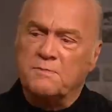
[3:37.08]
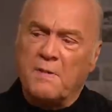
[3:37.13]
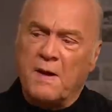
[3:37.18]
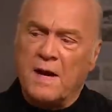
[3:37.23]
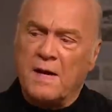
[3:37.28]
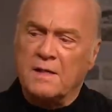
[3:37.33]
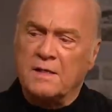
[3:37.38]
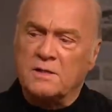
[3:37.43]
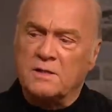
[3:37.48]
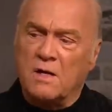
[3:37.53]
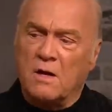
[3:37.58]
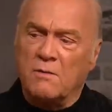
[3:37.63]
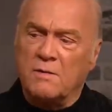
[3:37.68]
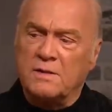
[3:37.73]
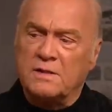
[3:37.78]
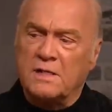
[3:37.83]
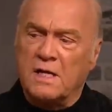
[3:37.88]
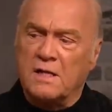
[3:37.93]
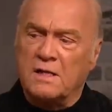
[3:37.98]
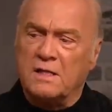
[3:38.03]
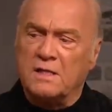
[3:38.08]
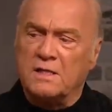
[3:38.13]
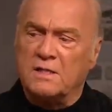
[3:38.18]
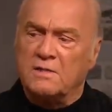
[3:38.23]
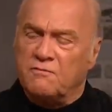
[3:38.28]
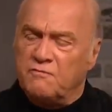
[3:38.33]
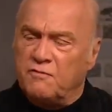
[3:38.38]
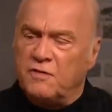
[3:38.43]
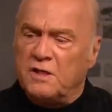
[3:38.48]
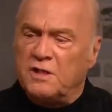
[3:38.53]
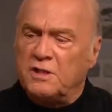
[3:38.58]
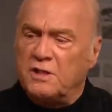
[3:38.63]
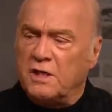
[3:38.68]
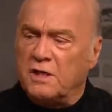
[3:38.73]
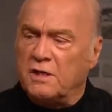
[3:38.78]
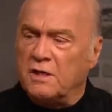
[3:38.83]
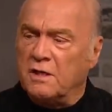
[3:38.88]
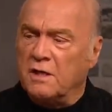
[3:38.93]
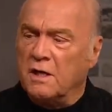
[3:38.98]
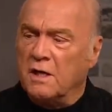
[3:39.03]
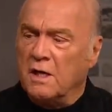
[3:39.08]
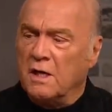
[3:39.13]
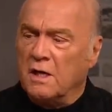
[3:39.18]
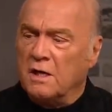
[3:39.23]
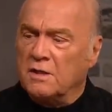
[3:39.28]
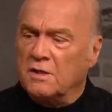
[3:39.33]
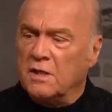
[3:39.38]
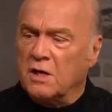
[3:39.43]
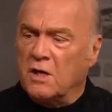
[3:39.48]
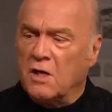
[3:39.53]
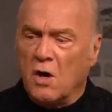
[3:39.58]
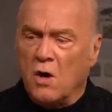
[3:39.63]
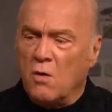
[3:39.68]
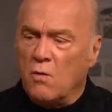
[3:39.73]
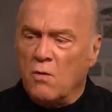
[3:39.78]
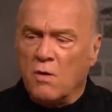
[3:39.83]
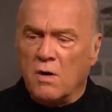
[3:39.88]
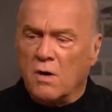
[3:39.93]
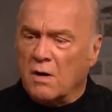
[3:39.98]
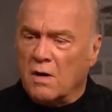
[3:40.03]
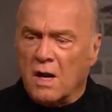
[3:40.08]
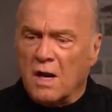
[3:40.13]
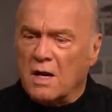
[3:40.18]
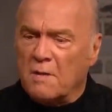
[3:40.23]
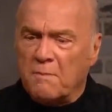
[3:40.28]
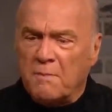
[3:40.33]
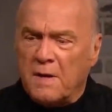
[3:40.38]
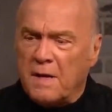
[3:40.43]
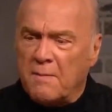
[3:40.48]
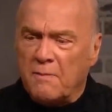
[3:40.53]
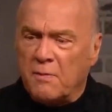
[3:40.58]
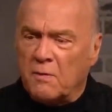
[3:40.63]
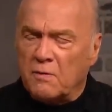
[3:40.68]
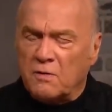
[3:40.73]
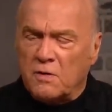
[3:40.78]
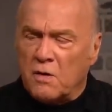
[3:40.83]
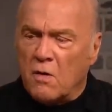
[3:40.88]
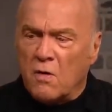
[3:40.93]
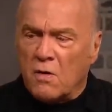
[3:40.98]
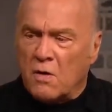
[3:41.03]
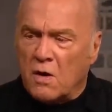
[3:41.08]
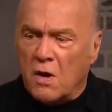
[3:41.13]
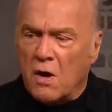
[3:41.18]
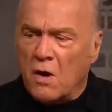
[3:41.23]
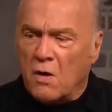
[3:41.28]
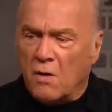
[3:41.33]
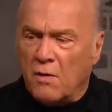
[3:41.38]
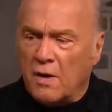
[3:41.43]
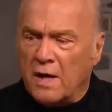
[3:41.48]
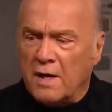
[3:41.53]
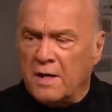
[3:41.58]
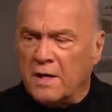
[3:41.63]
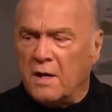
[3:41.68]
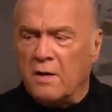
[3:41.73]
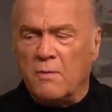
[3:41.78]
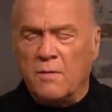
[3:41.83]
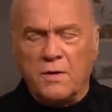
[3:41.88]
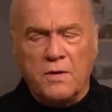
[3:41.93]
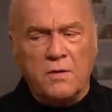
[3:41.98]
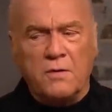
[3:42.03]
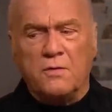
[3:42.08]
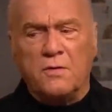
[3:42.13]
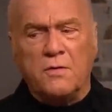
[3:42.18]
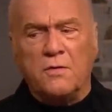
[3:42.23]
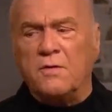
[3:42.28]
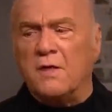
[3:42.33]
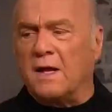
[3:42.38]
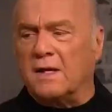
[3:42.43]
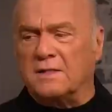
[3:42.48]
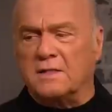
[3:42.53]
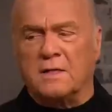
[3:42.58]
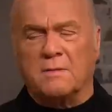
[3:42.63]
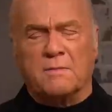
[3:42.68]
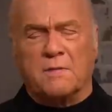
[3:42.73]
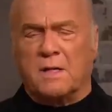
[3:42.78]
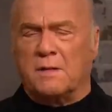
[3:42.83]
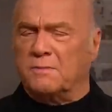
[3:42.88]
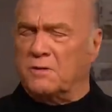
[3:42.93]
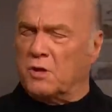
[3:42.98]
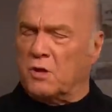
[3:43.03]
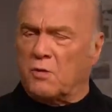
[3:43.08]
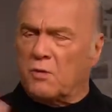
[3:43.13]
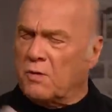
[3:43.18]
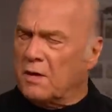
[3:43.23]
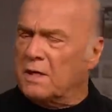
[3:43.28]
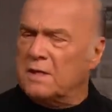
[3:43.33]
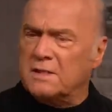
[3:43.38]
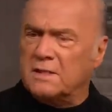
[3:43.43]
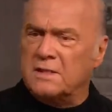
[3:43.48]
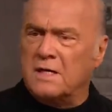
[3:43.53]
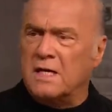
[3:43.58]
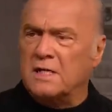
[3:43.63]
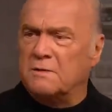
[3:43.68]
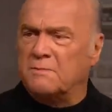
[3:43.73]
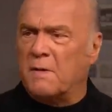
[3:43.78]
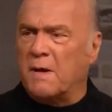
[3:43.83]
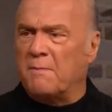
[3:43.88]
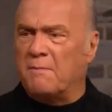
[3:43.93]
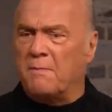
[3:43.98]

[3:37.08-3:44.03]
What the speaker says: Pat has always had this vision to go where a lot of people don't go. And you know, when you do that, sometimes you're criticized